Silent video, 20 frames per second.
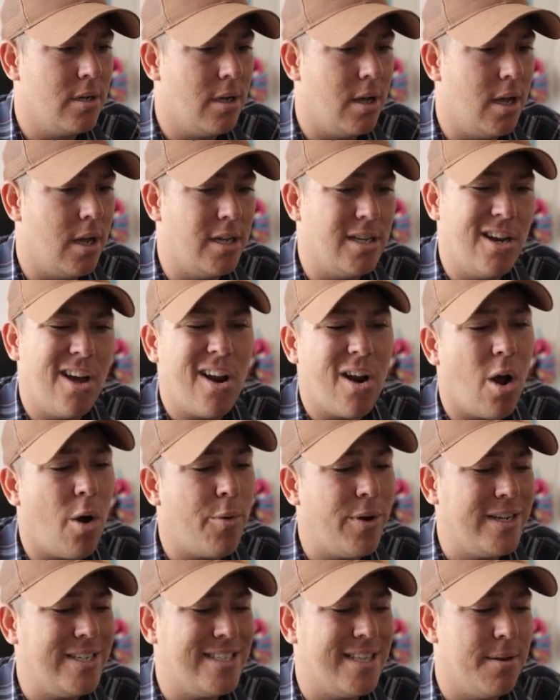Not
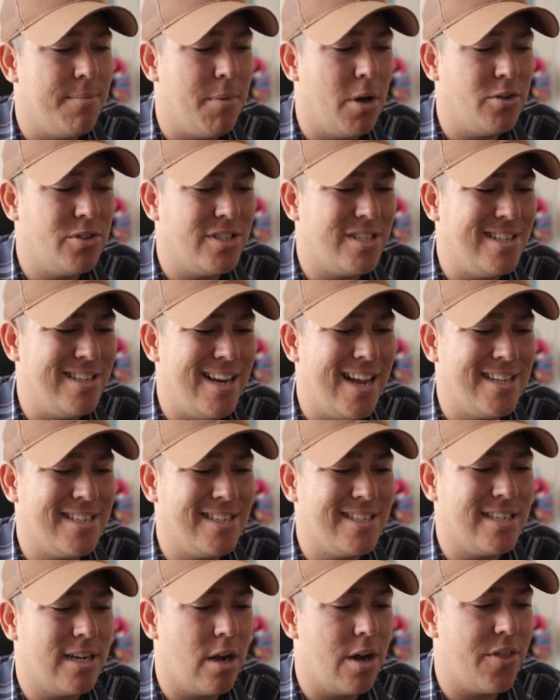always the most
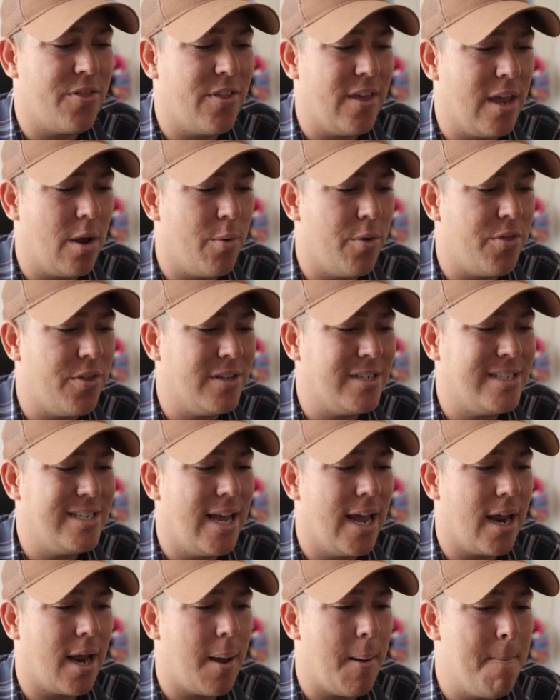necessary thing with this
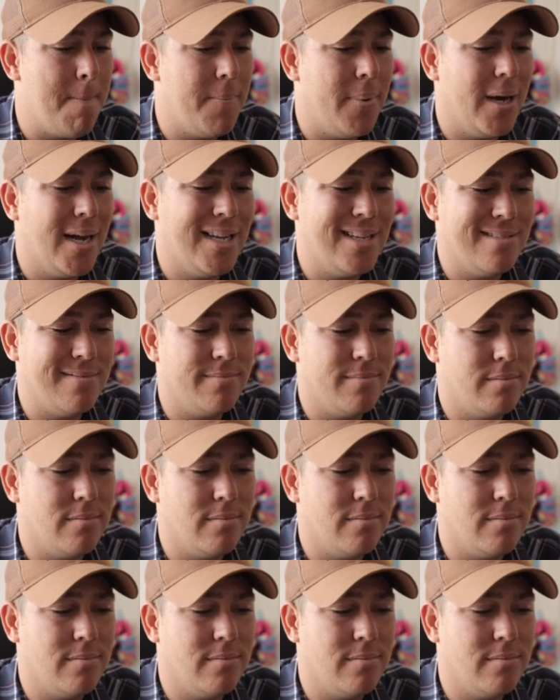deck, but